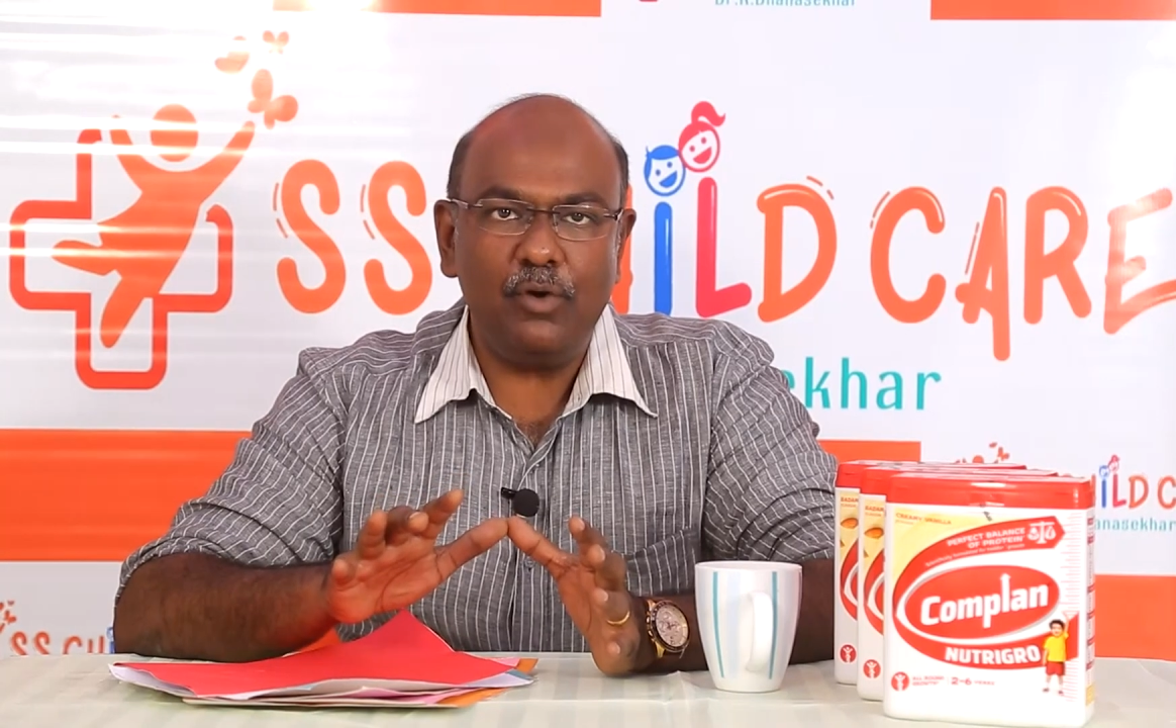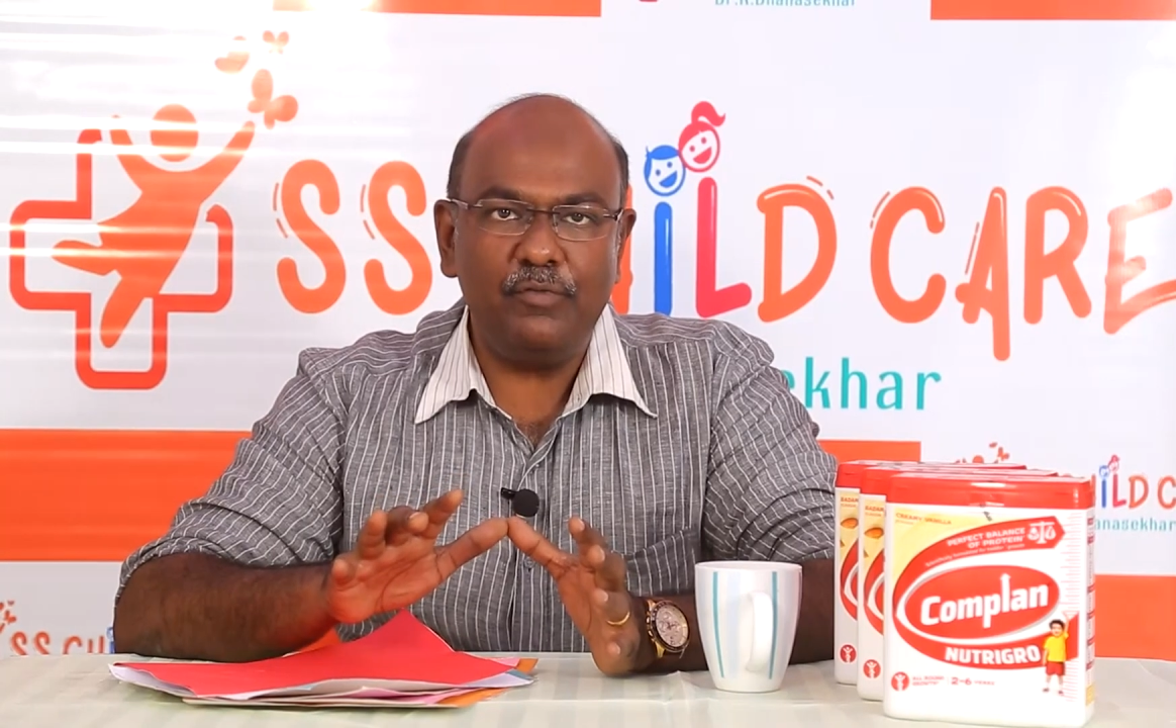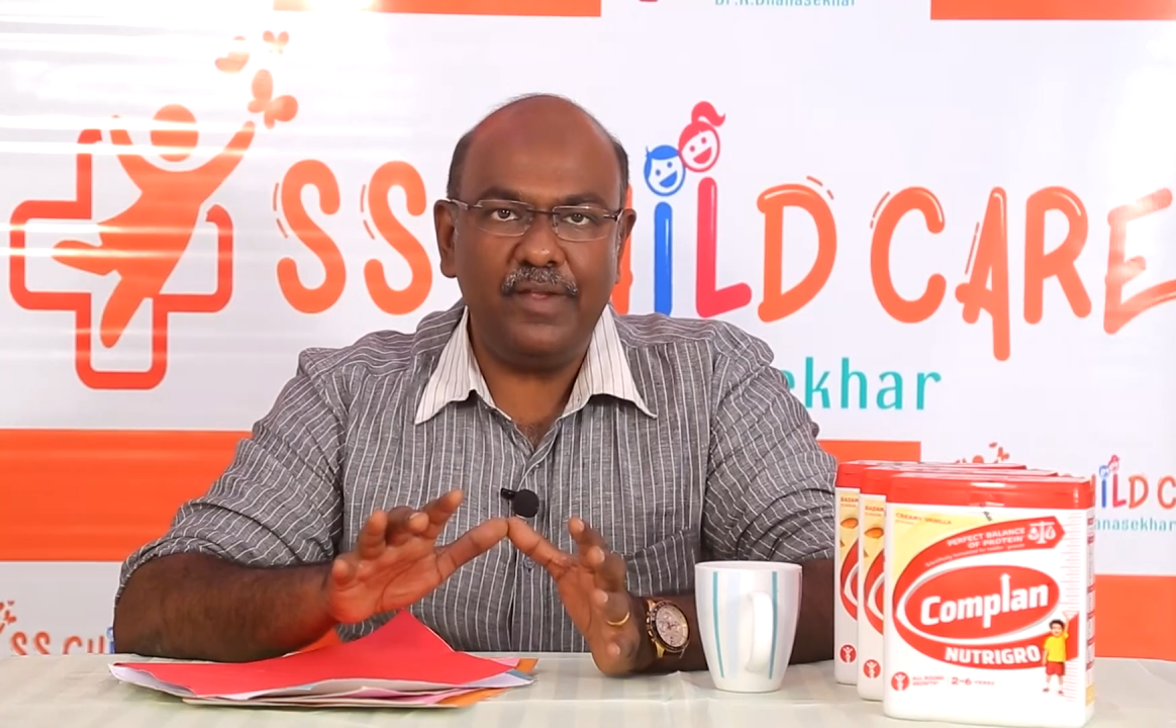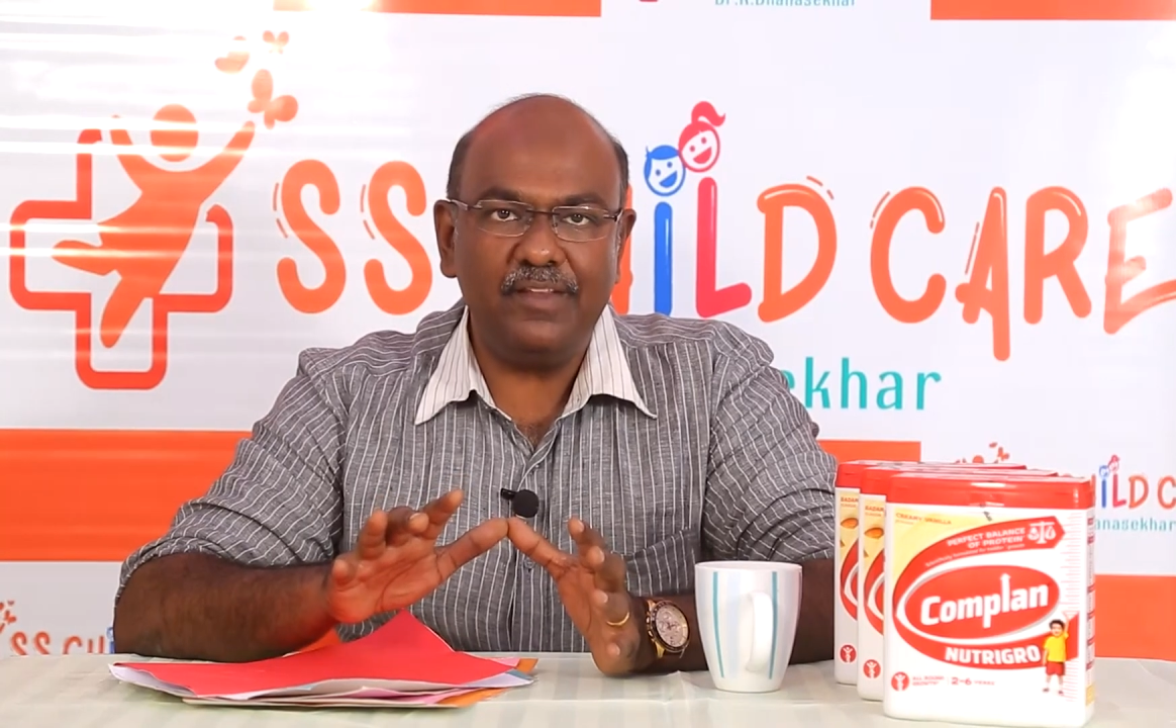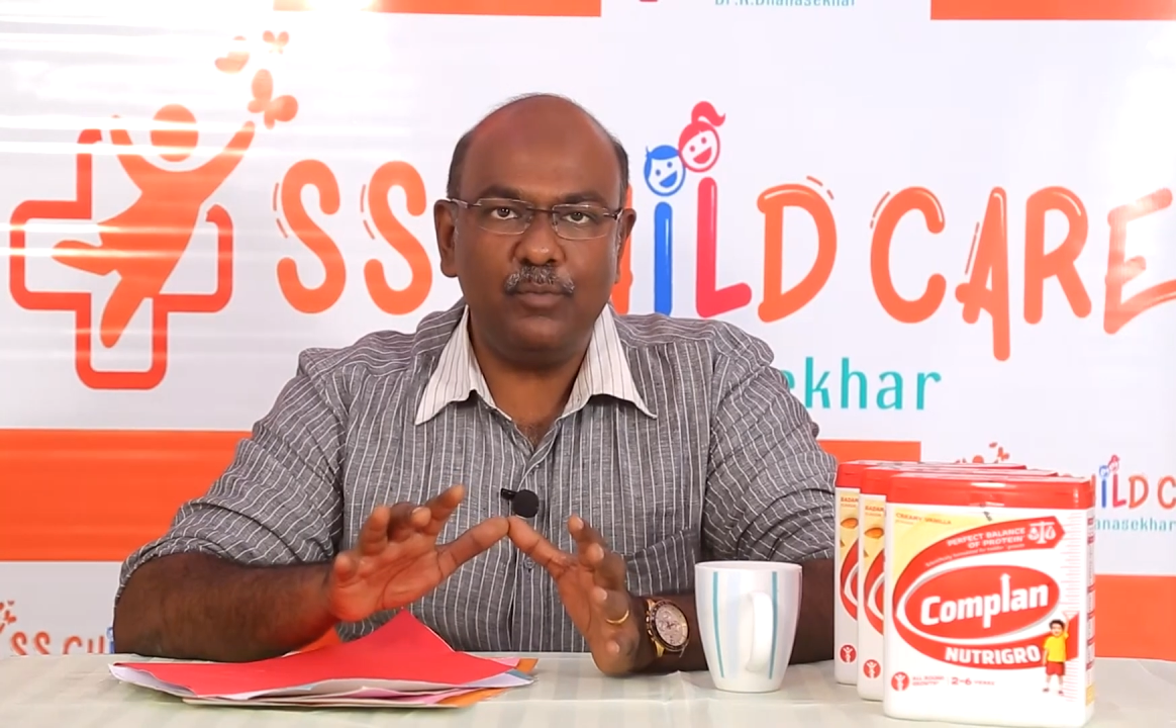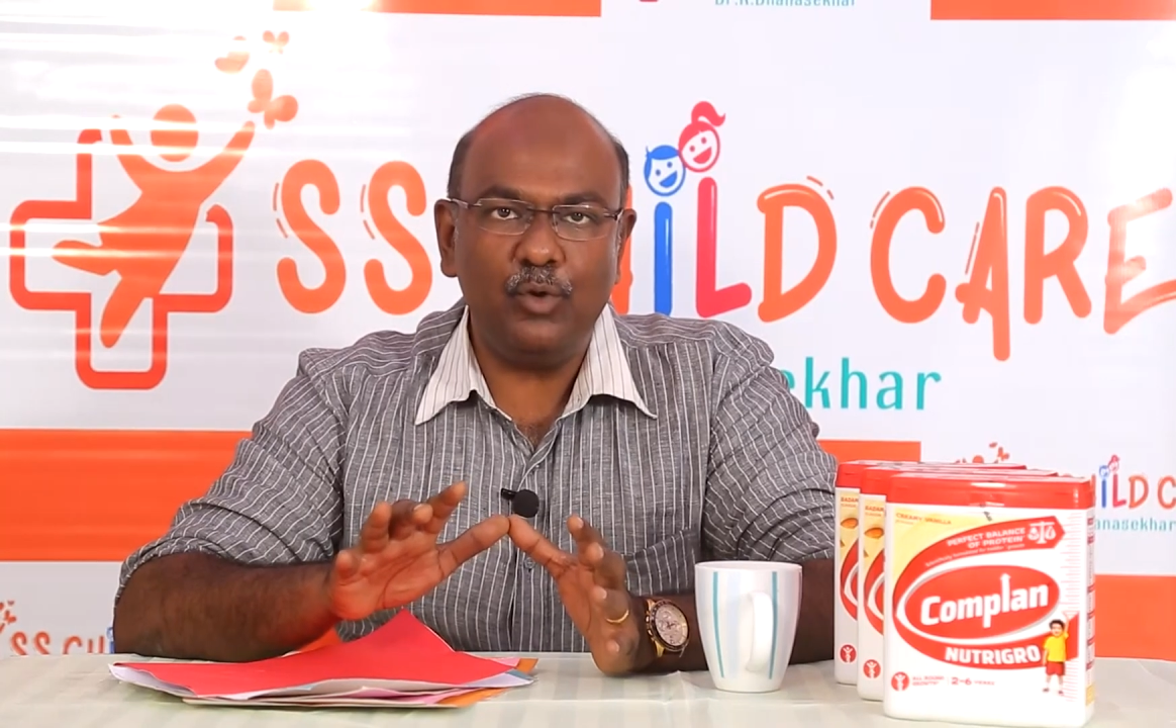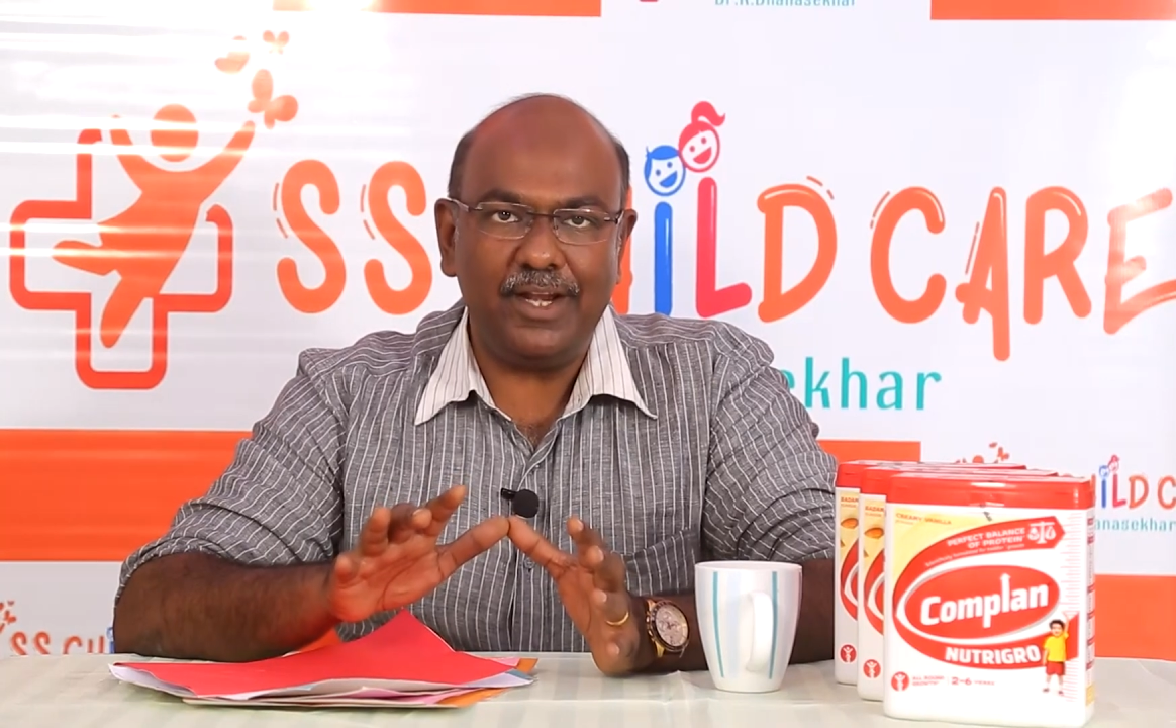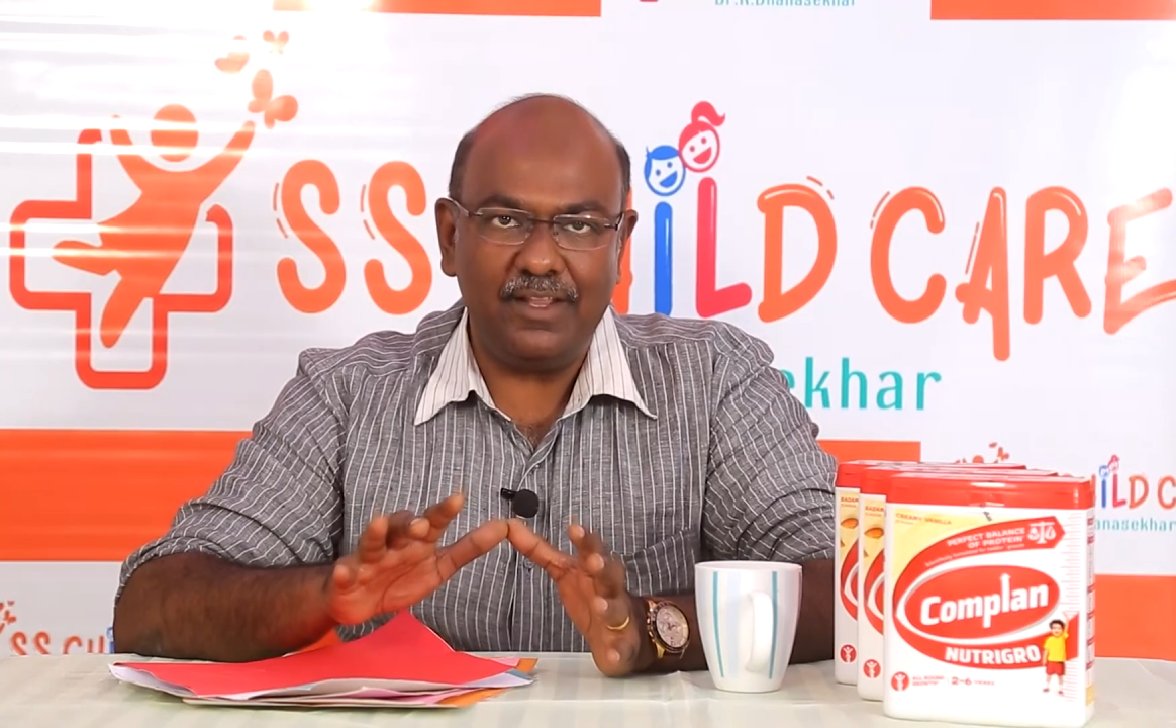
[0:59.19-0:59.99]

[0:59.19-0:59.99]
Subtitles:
on Facebook